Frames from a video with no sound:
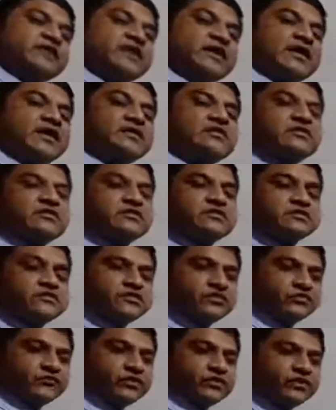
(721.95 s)
at
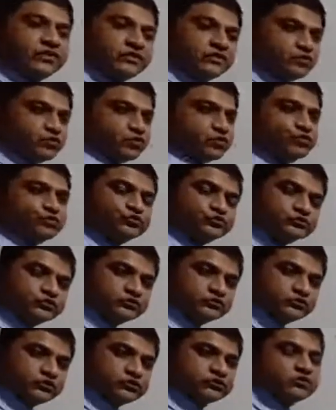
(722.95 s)
12
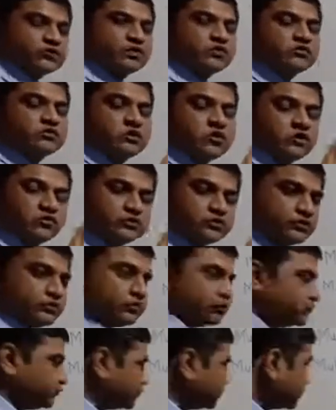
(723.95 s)
o'clock
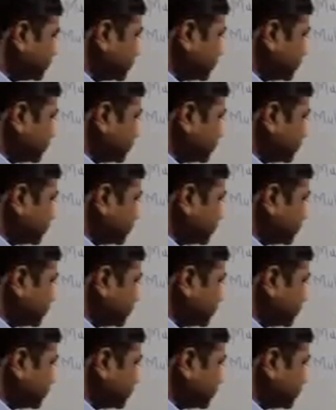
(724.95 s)
noon,